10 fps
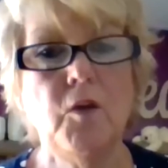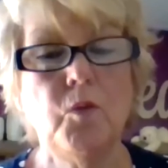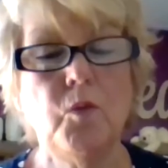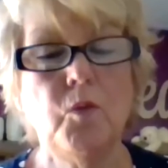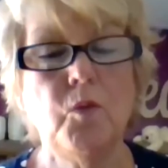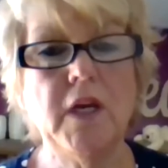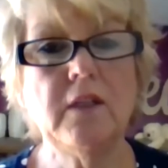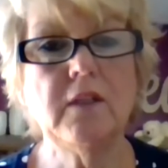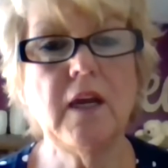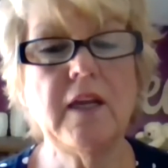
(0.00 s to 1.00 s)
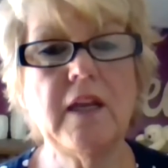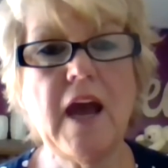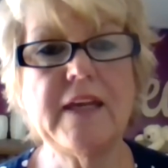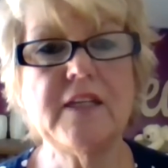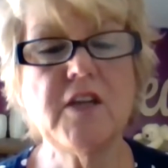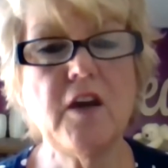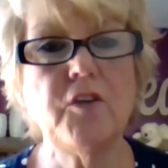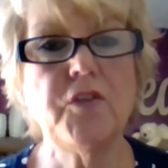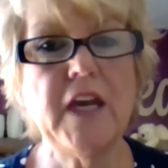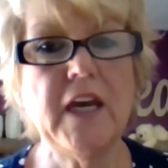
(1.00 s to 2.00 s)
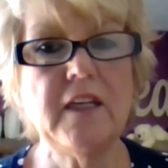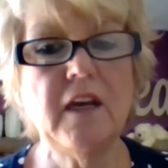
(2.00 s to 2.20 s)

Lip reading: Well, I can tell you that